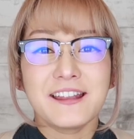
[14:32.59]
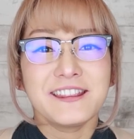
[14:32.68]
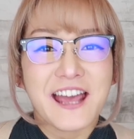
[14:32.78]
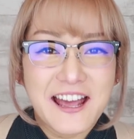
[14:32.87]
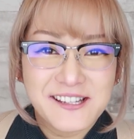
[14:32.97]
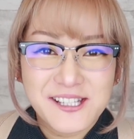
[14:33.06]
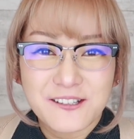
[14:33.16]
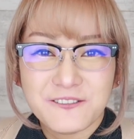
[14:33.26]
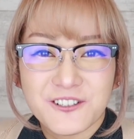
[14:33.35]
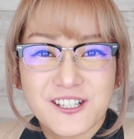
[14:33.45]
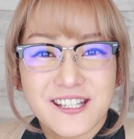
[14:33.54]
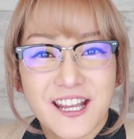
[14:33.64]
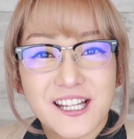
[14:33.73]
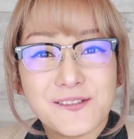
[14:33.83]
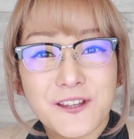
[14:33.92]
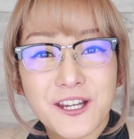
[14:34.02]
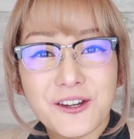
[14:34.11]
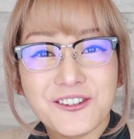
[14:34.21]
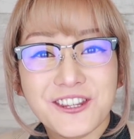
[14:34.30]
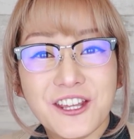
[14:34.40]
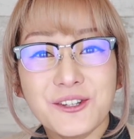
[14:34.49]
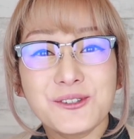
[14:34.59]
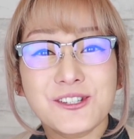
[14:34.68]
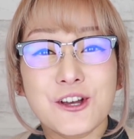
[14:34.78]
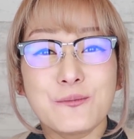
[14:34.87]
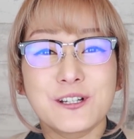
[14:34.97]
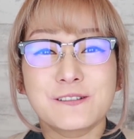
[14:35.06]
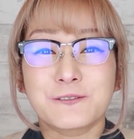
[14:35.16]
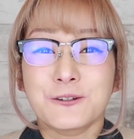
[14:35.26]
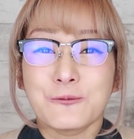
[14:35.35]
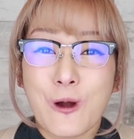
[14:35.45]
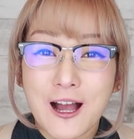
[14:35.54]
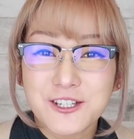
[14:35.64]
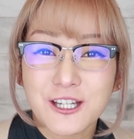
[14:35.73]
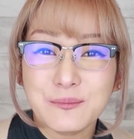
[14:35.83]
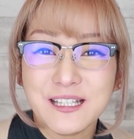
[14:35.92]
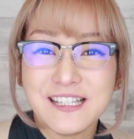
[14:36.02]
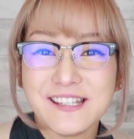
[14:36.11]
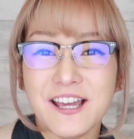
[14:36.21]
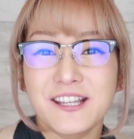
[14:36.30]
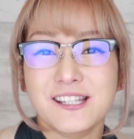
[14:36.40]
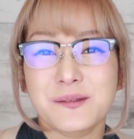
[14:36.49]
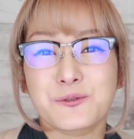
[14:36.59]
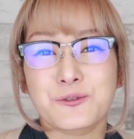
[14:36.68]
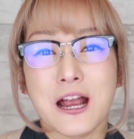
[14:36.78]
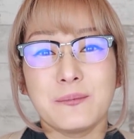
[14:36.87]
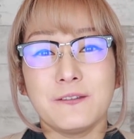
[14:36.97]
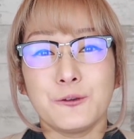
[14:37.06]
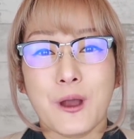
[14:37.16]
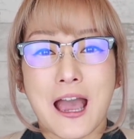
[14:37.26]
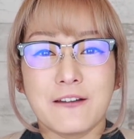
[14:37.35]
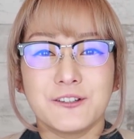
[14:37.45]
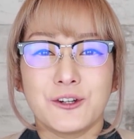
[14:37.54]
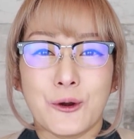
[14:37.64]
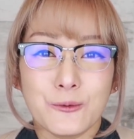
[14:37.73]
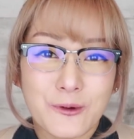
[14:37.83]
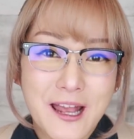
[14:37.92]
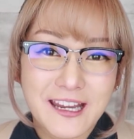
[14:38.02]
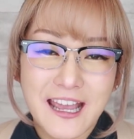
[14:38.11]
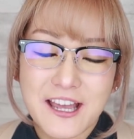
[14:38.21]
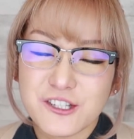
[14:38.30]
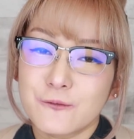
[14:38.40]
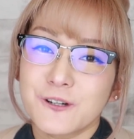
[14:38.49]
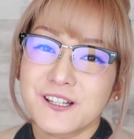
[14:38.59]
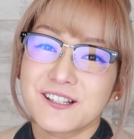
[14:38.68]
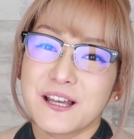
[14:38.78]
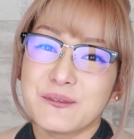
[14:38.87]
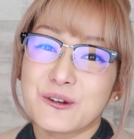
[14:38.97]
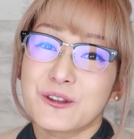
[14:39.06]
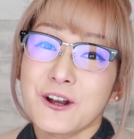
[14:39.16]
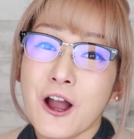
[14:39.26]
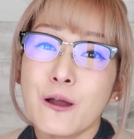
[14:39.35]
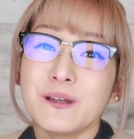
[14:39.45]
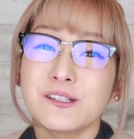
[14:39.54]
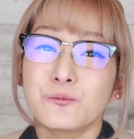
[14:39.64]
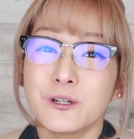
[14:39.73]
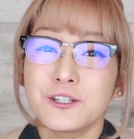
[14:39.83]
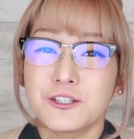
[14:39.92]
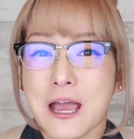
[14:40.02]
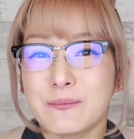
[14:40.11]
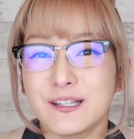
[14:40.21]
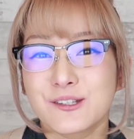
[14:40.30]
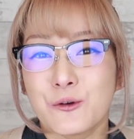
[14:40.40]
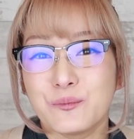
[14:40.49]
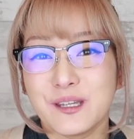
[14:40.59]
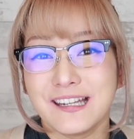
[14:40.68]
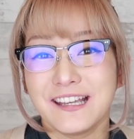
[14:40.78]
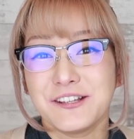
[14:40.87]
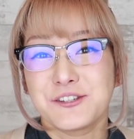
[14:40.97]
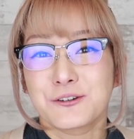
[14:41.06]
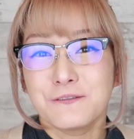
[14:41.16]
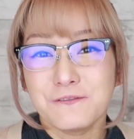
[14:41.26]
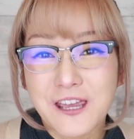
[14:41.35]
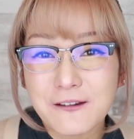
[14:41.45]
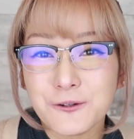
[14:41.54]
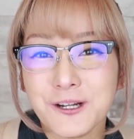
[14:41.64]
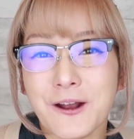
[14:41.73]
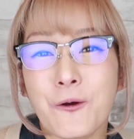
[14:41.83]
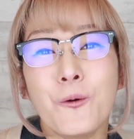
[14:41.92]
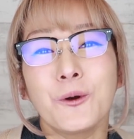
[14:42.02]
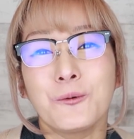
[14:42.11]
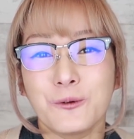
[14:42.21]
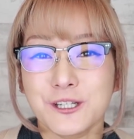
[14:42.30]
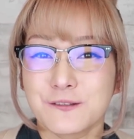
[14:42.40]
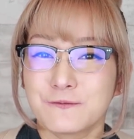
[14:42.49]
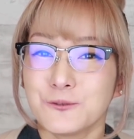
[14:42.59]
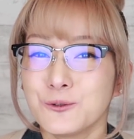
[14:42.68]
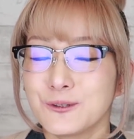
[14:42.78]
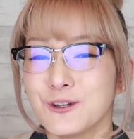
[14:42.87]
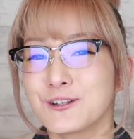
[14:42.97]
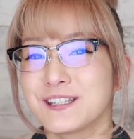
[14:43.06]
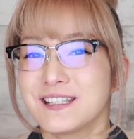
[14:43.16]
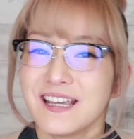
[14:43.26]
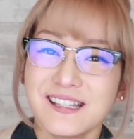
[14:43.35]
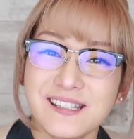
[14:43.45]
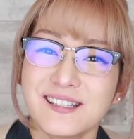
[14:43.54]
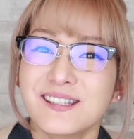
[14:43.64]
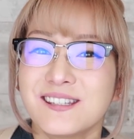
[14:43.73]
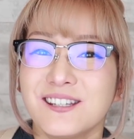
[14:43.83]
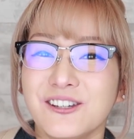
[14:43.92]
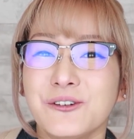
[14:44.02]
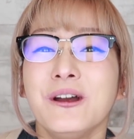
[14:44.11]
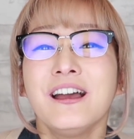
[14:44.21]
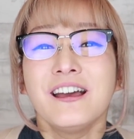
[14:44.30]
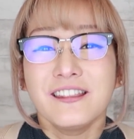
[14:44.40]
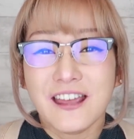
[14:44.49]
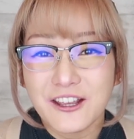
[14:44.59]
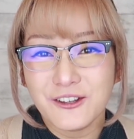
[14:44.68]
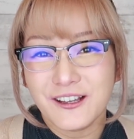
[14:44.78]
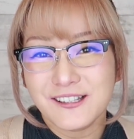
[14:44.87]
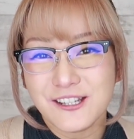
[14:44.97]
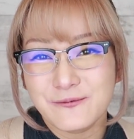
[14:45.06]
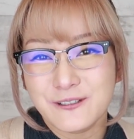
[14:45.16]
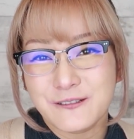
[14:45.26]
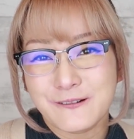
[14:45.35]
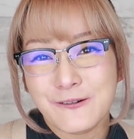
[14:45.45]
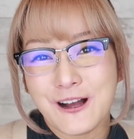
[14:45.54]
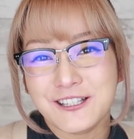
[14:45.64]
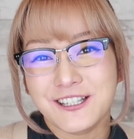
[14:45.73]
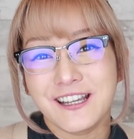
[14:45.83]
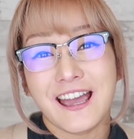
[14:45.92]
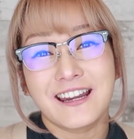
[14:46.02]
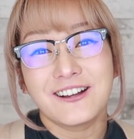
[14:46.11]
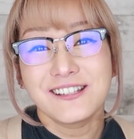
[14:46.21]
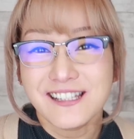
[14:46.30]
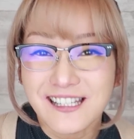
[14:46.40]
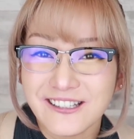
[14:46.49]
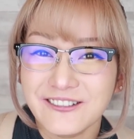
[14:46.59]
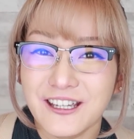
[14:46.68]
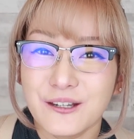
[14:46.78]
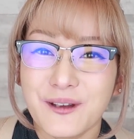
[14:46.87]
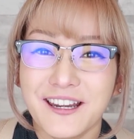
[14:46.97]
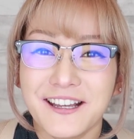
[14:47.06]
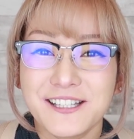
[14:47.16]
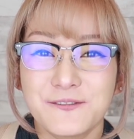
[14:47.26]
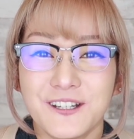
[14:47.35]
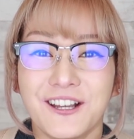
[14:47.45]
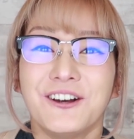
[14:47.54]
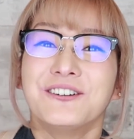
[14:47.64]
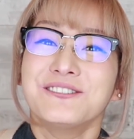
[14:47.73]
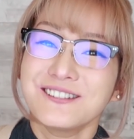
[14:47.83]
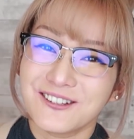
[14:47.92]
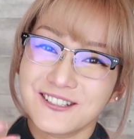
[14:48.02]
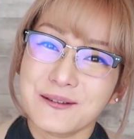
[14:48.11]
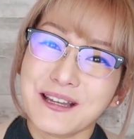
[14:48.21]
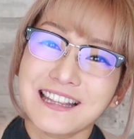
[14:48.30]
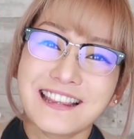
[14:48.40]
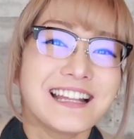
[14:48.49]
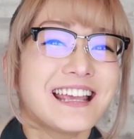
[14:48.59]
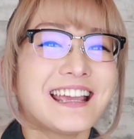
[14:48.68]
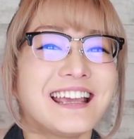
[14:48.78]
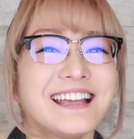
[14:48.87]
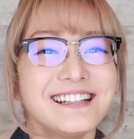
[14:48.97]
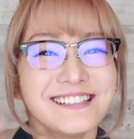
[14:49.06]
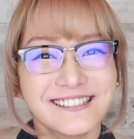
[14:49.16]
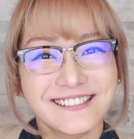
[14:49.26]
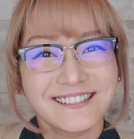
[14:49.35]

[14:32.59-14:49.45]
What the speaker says: And that is it for today's video. Thank you so much for watching. Please like and subscribe if you haven't already, and don't forget to let me know in the comments which Japanese konbini is your favorite or which food looked tastiest to you. Thank you again so much for watching, and I'll see you in my next video. Sonja matta ne!